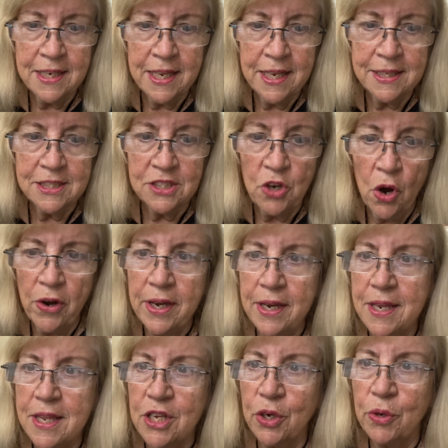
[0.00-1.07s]
started
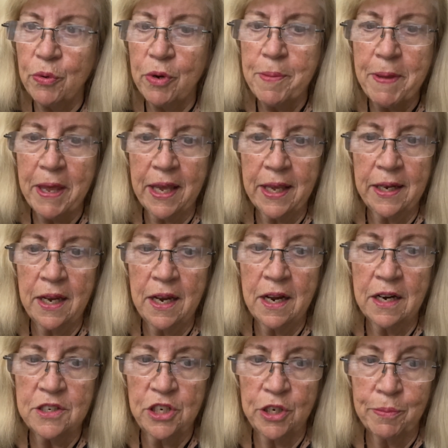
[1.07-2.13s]
in the Caribbean on
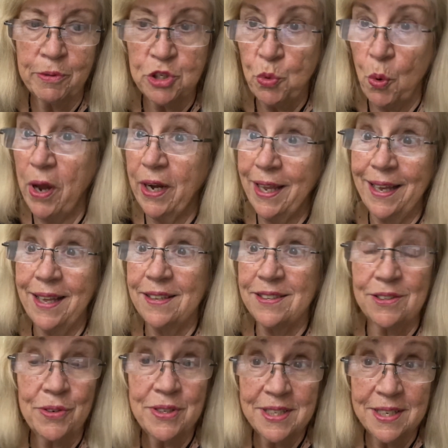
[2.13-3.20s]
October 20th.
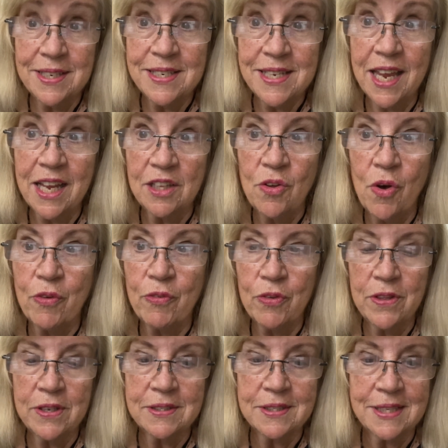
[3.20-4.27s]
So it didn't take long for
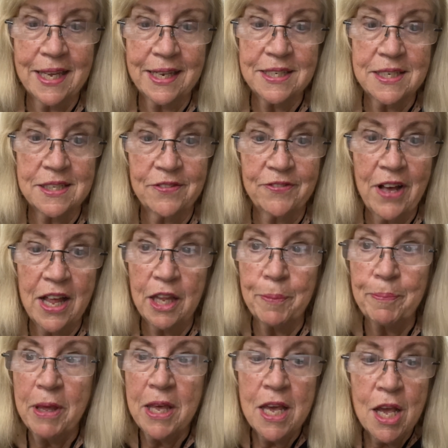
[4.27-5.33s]
this thing to
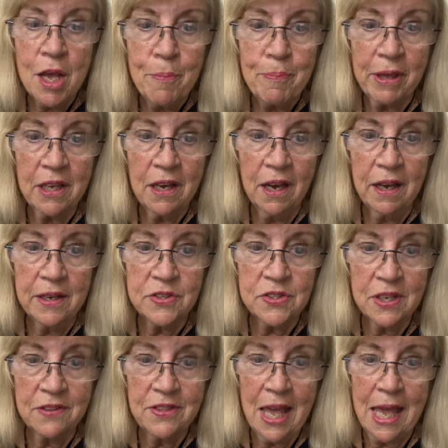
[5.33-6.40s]
develop, because
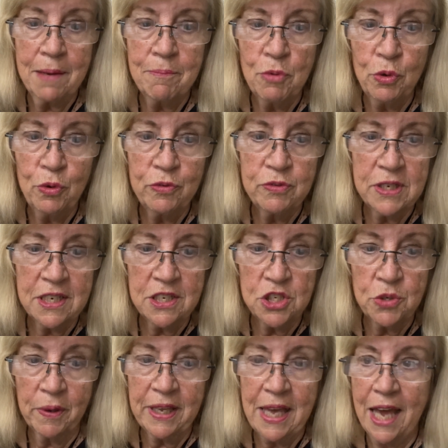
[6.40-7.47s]
it then moved
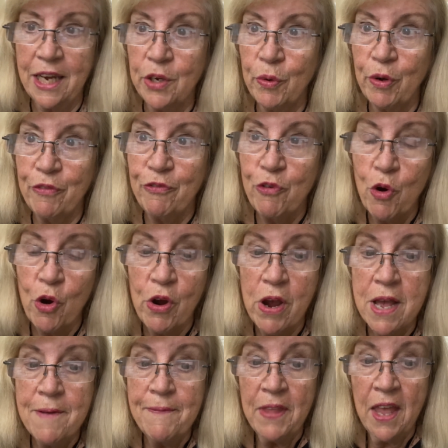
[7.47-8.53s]
into a Category 4
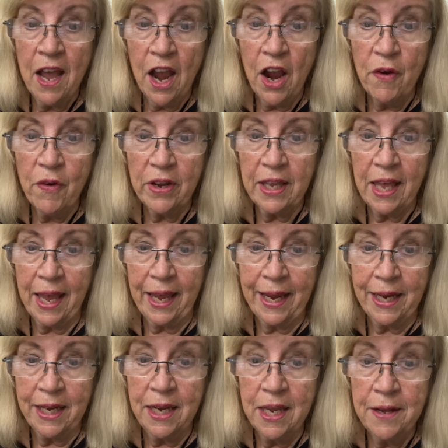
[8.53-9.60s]

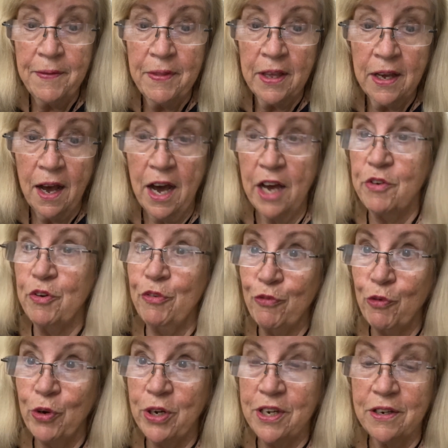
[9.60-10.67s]
hurricane,
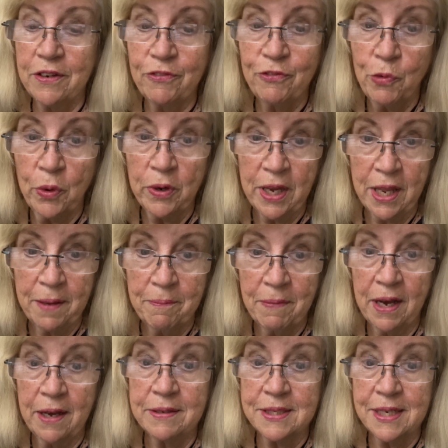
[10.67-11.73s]
140
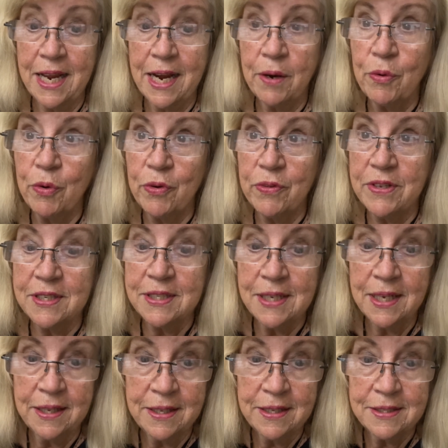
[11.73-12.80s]
miles an hour on
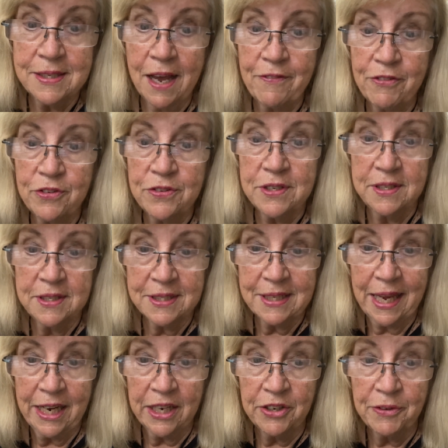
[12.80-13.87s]
the Safford
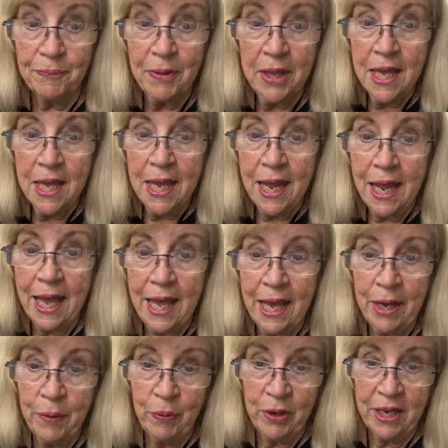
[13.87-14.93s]
scale,
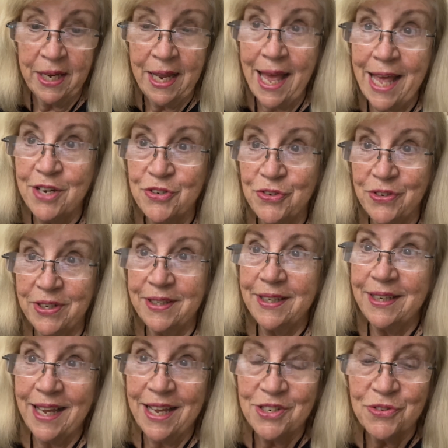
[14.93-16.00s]
when it
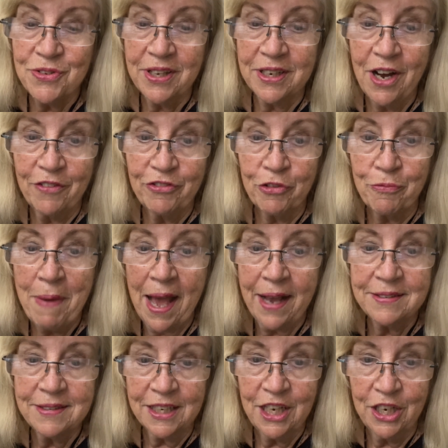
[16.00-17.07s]
entered the Gulf of
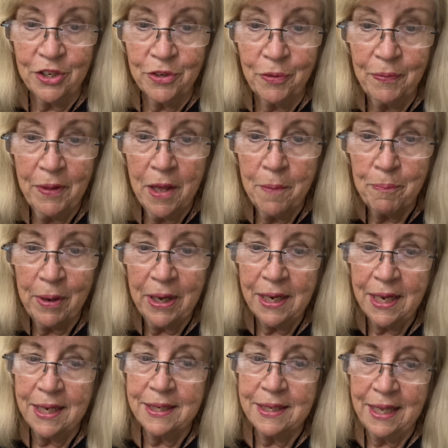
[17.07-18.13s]
Mexico.
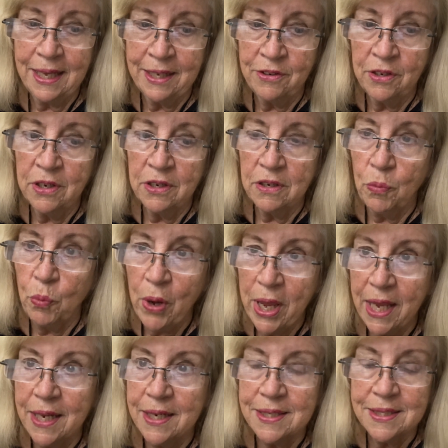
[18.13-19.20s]
But it then
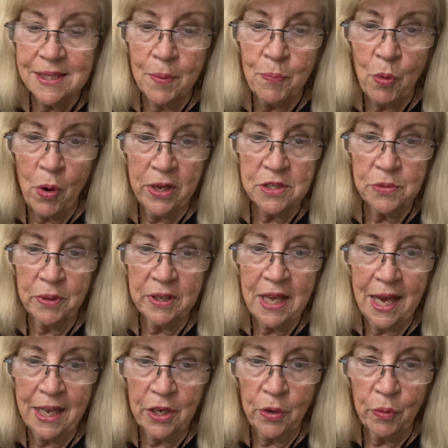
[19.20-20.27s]
weakened somewhat to a
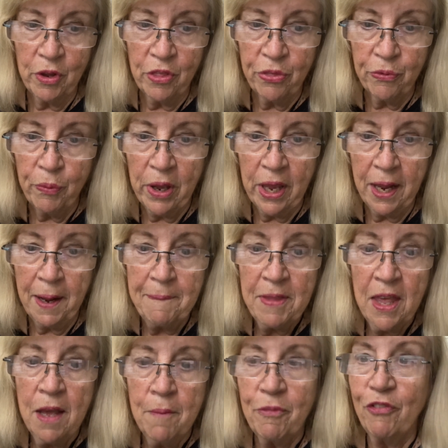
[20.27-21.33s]
Category 3
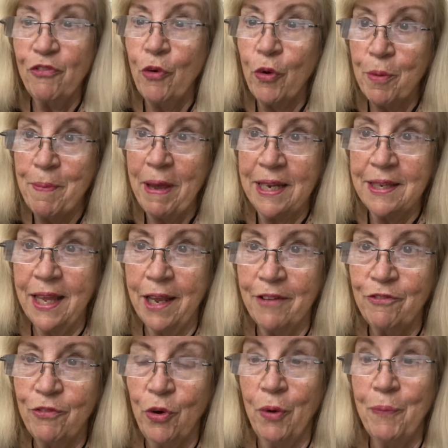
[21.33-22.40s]
before it made
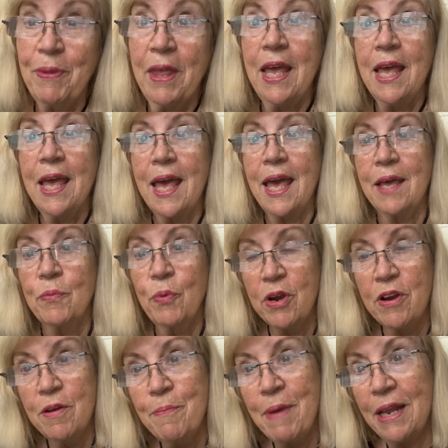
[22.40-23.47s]
landfall. And
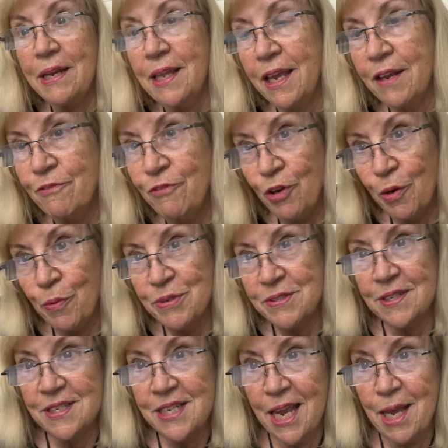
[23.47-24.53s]
where it made landfall was
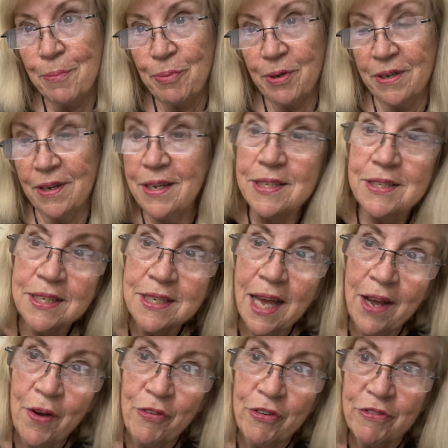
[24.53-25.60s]
in Tampa, and it's often